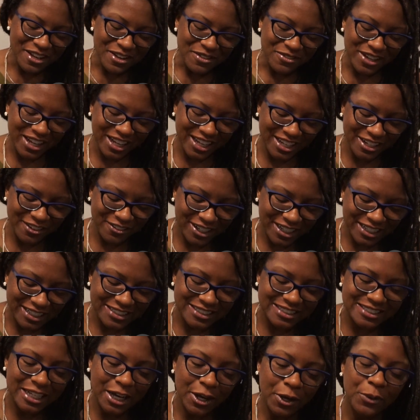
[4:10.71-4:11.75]
But anyway,
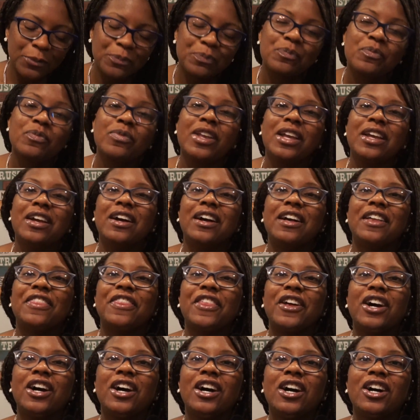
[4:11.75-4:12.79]
so
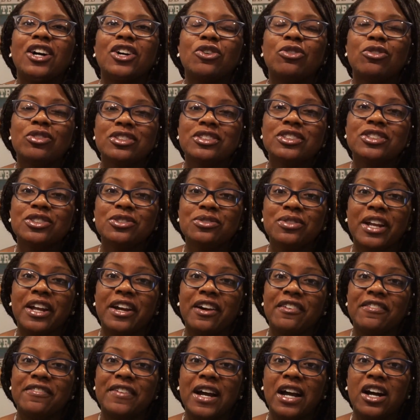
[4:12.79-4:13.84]
the crystal
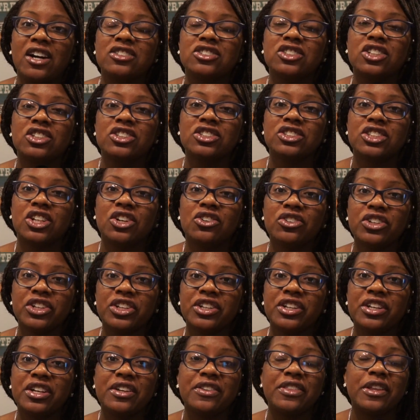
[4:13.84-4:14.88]
nail files are so
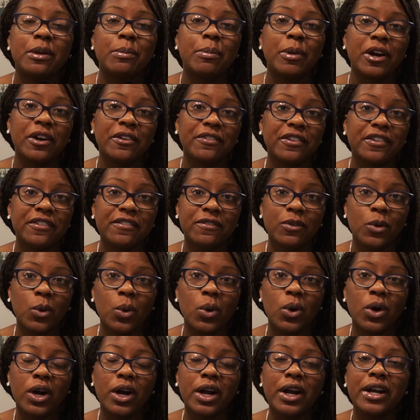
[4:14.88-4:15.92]
good. They're perfect
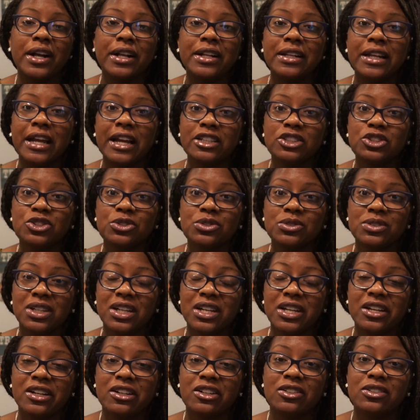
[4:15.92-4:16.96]
for natural
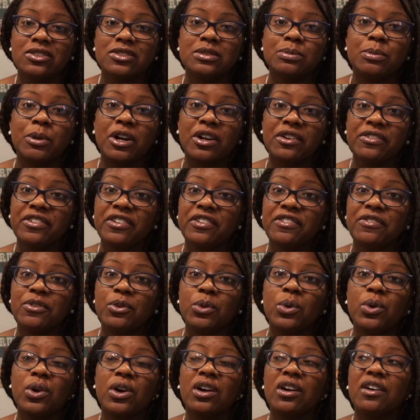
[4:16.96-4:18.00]
nails, perfect
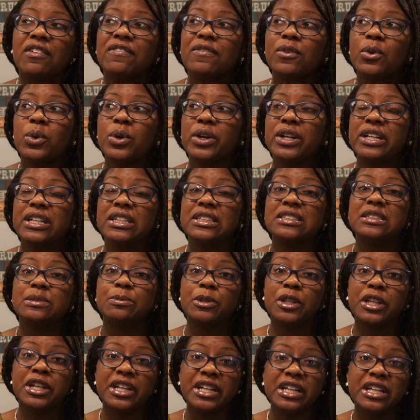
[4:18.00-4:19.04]
for avoiding
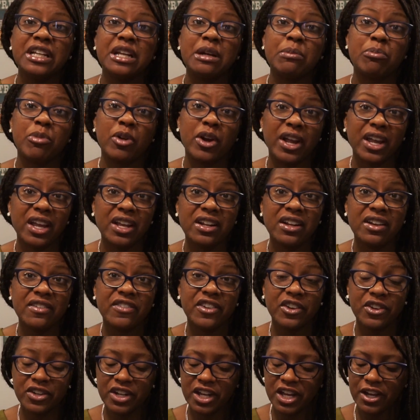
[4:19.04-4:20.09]
splitting and breaking of
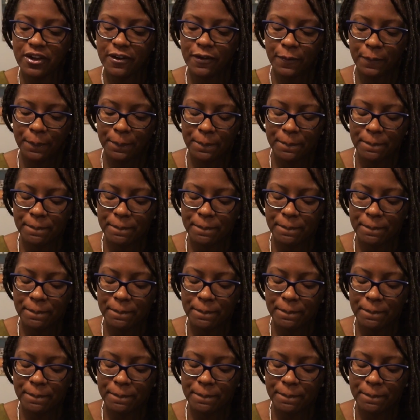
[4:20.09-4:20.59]
your nail.